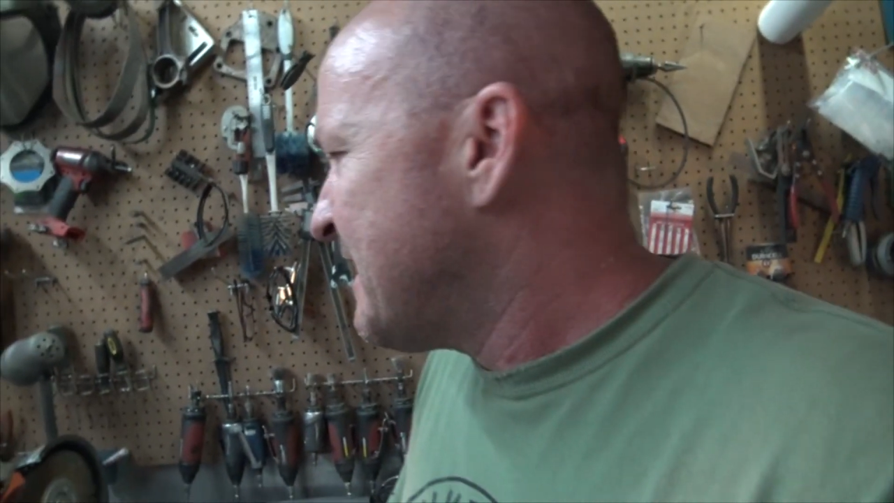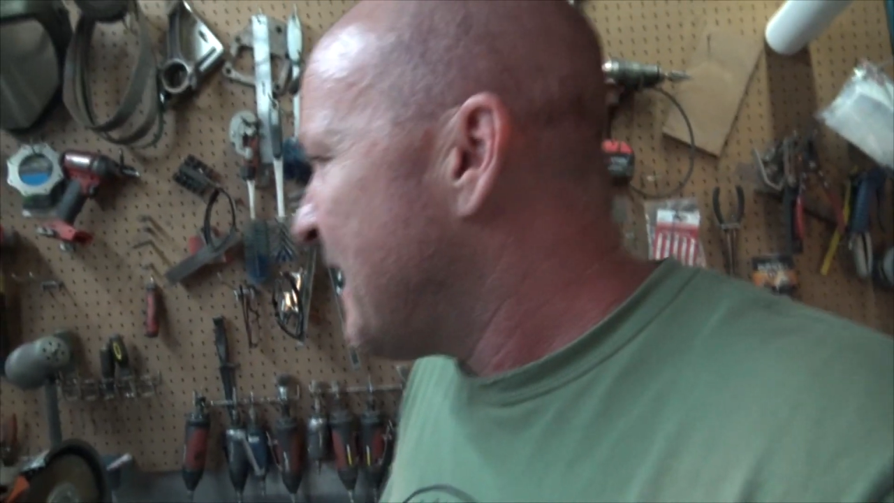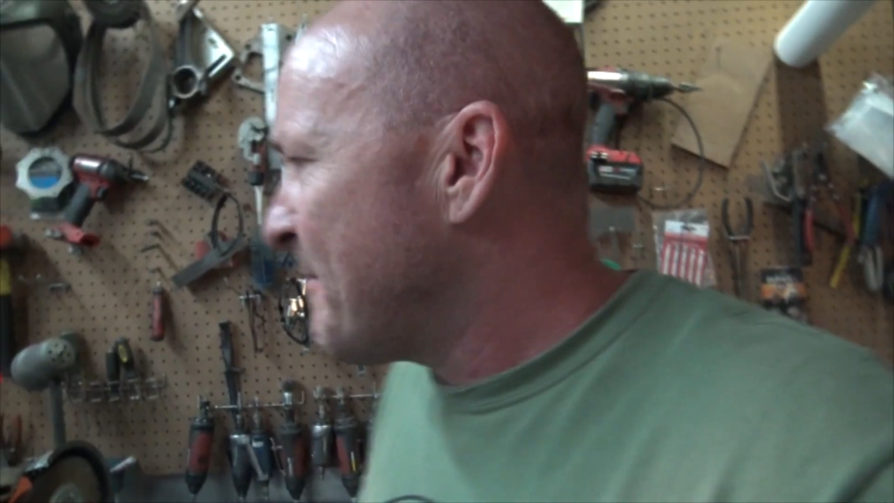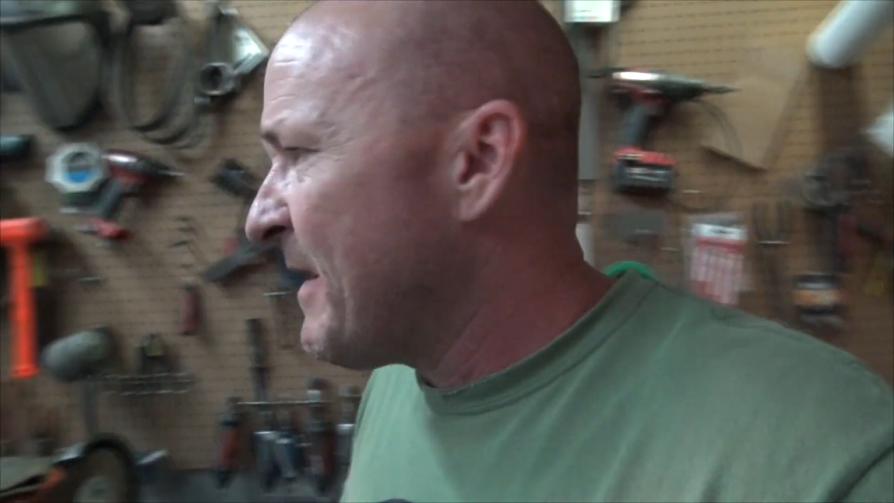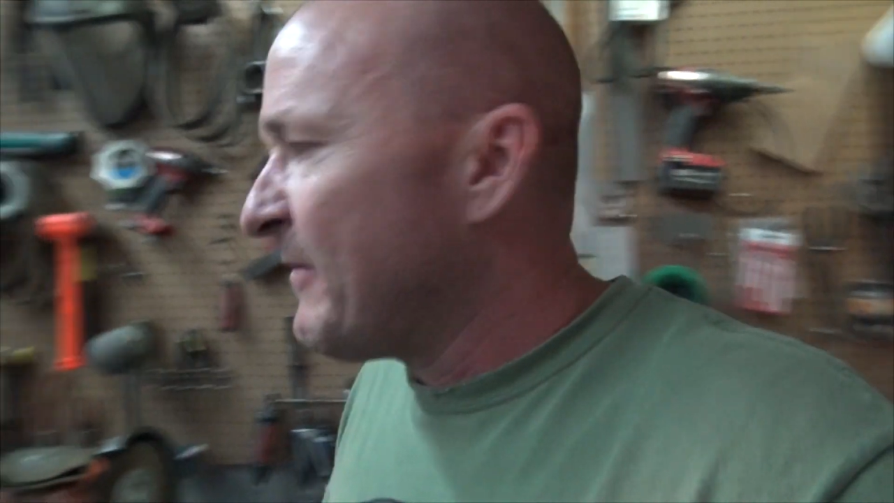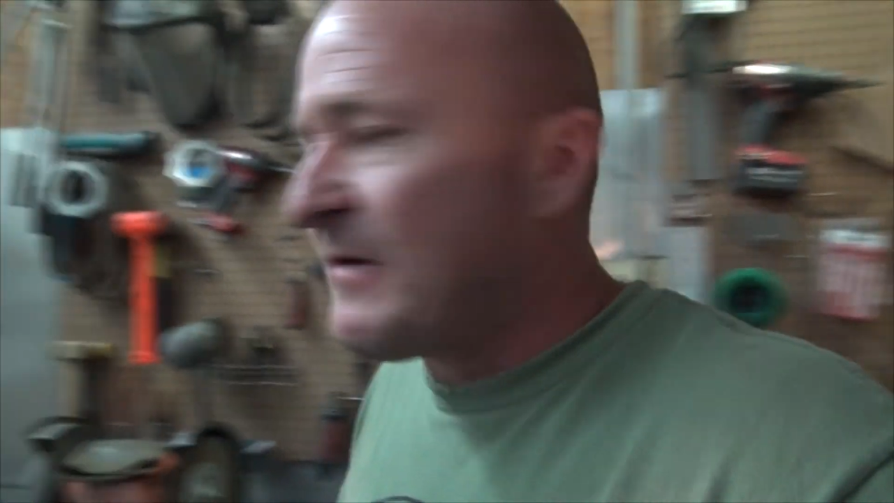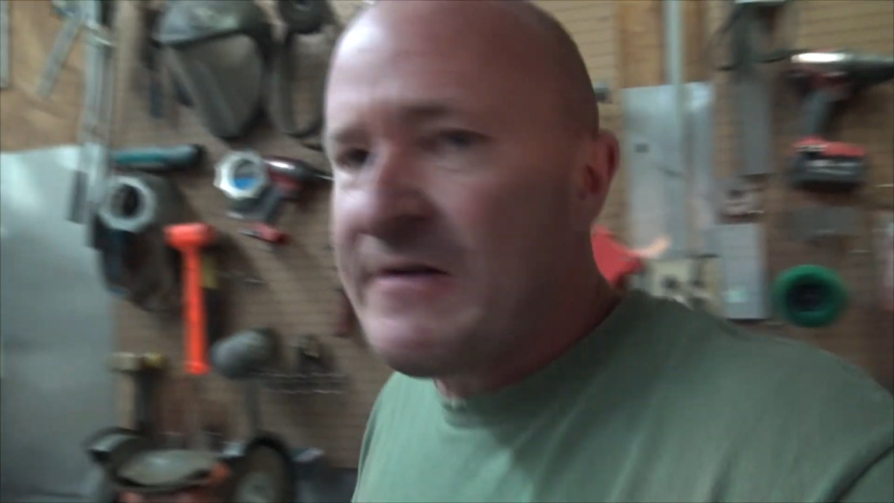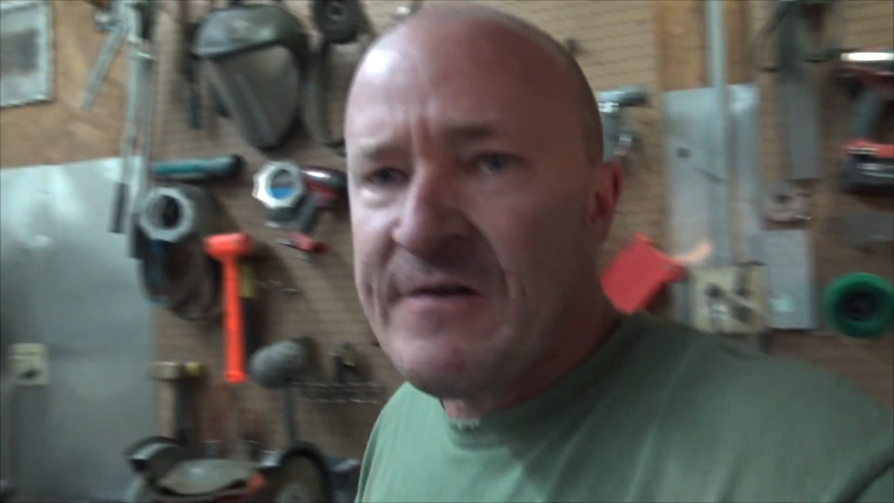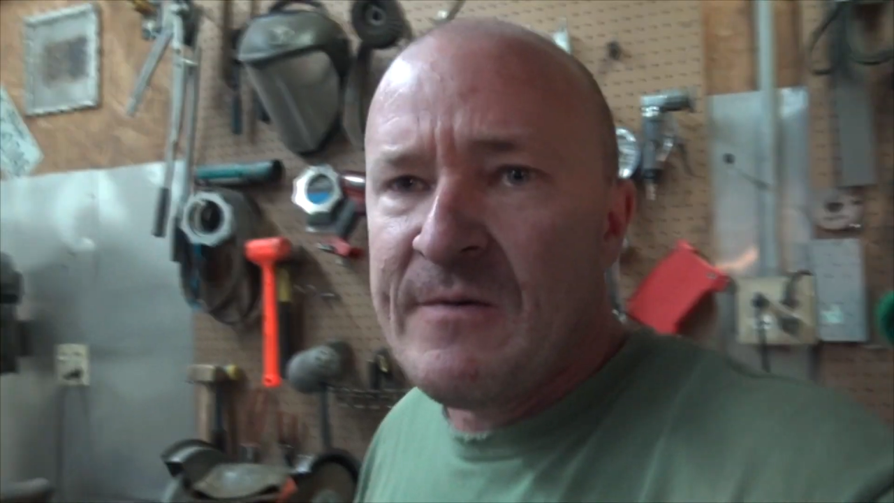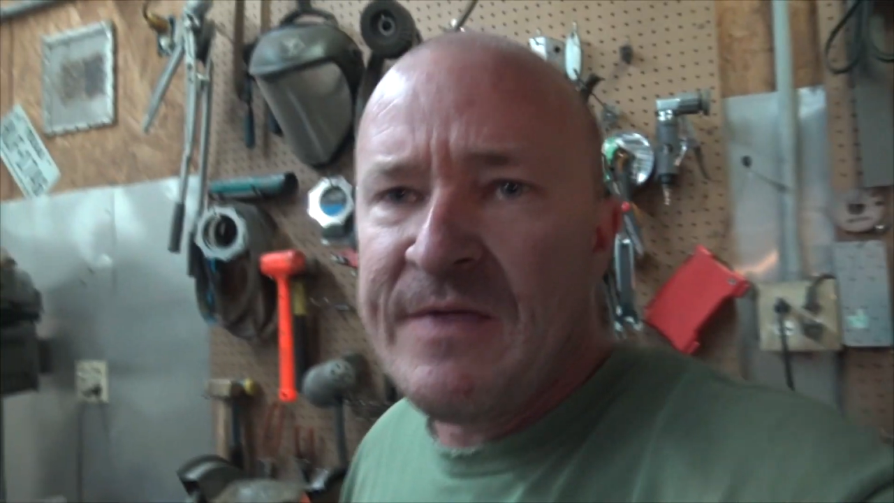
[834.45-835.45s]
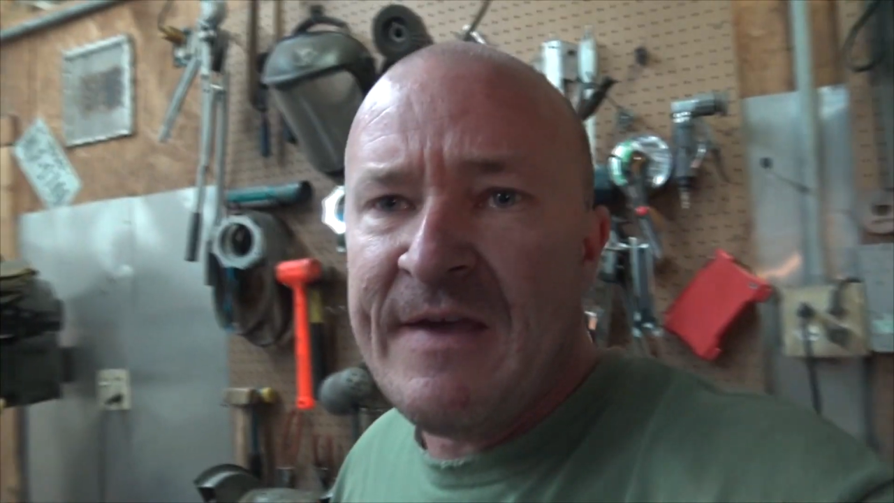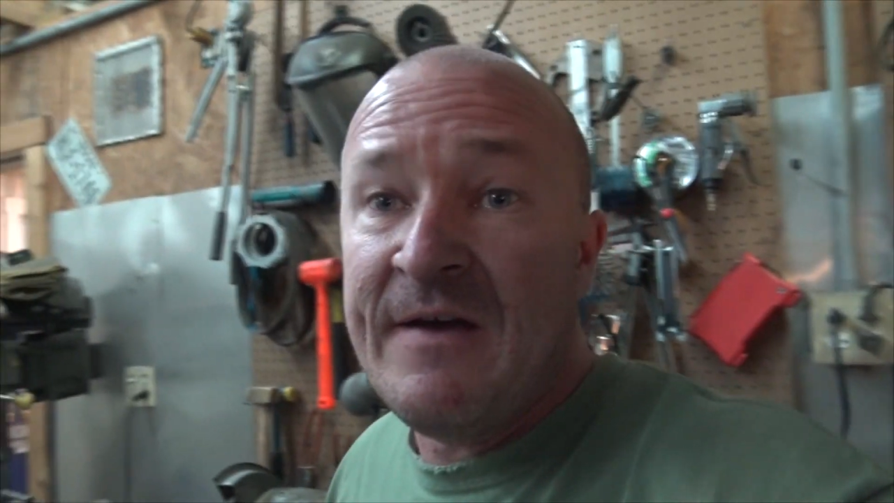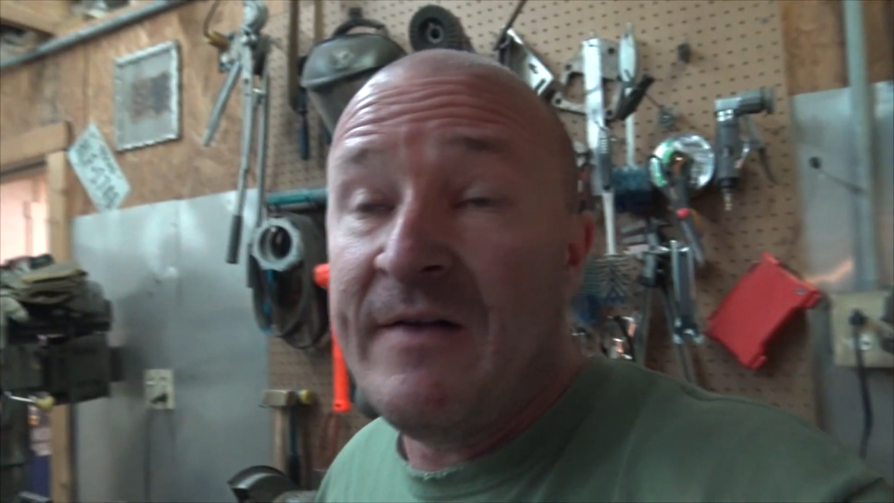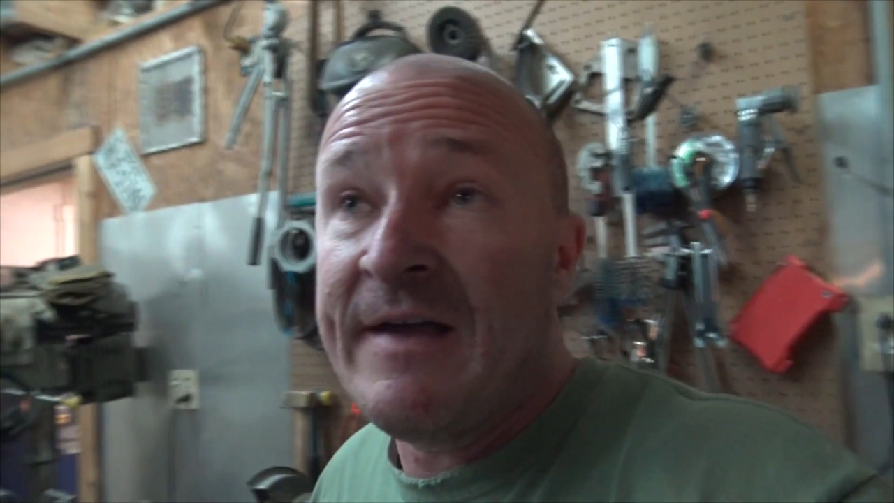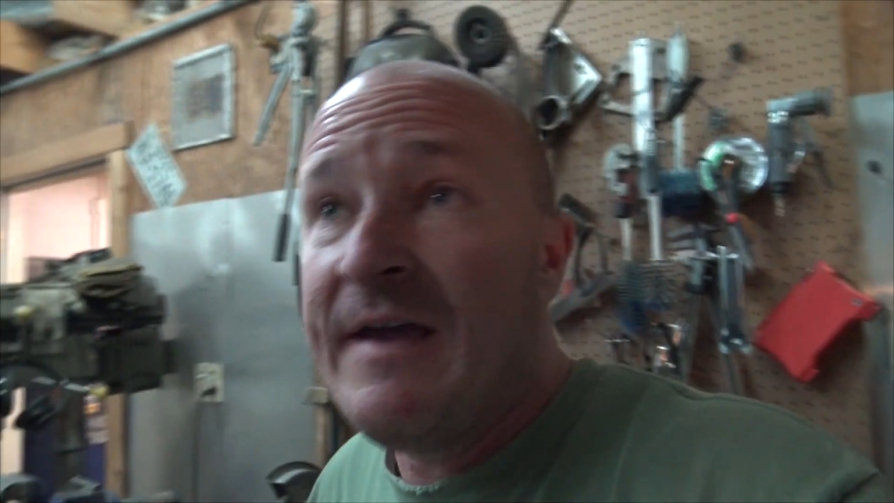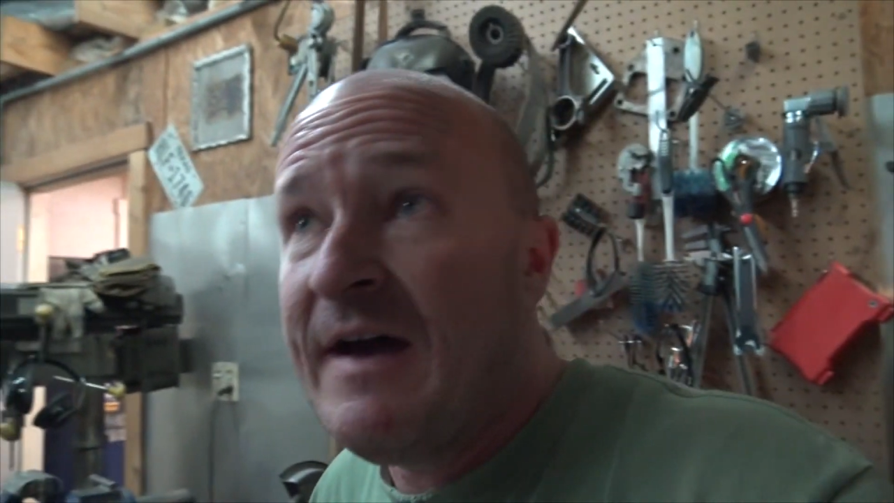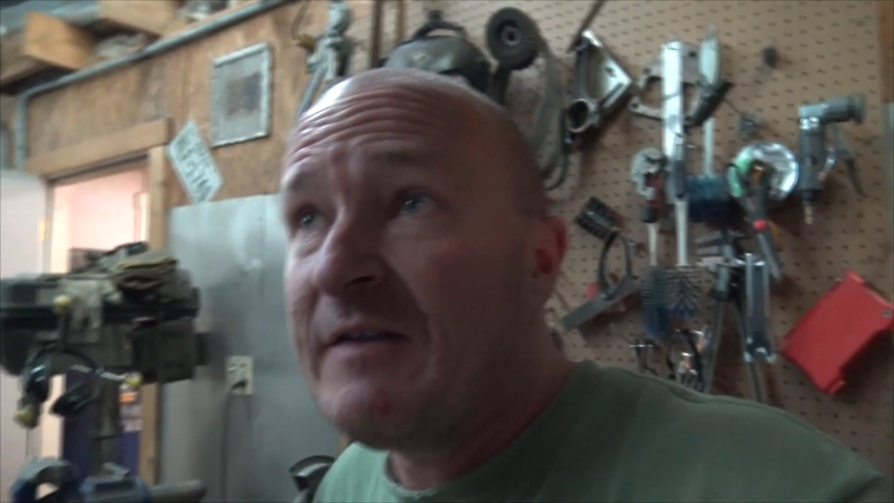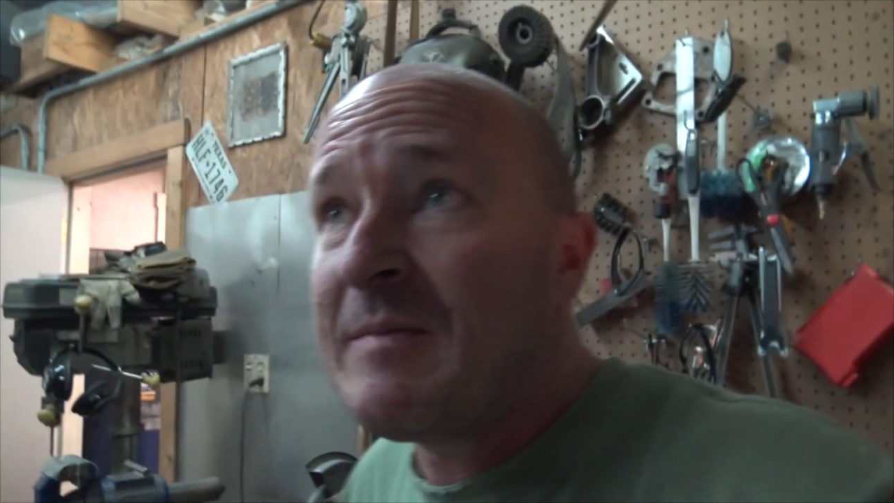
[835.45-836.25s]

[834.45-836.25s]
I'm not really sure what the hell I got,